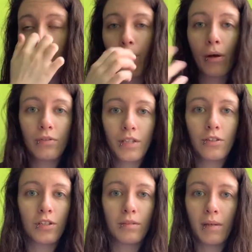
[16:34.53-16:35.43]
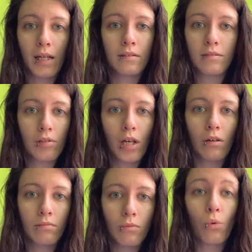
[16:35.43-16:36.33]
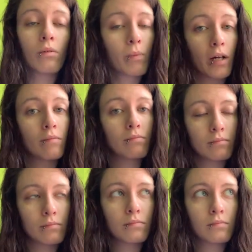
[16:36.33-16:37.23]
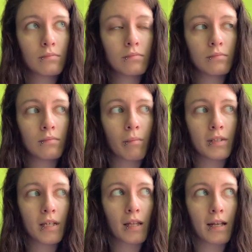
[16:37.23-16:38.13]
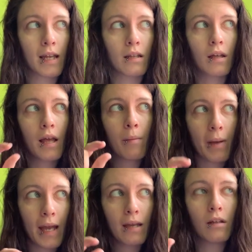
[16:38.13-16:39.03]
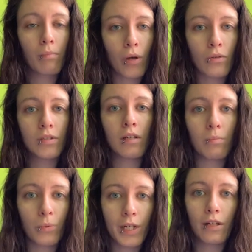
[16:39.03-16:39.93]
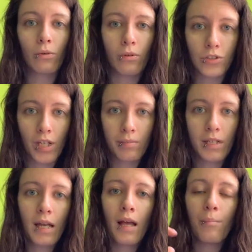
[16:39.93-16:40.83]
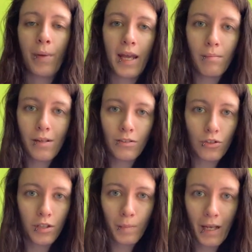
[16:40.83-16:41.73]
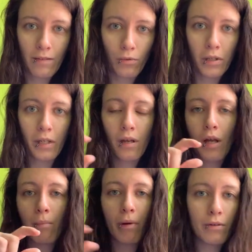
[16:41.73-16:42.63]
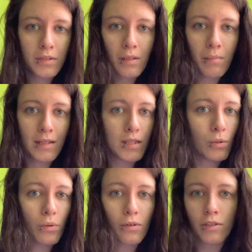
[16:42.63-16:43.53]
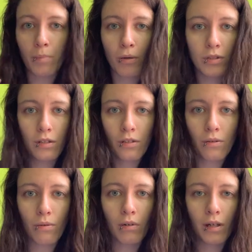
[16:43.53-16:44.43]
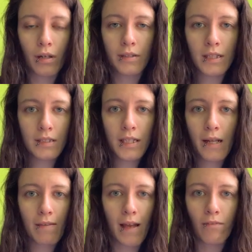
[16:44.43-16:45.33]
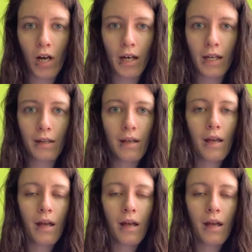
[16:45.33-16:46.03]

Posted just means, let me say that again. Paid, posted, printed, or shipped. Paid means you just paid for it. Posted means the order is posted to Cincy, they've got it.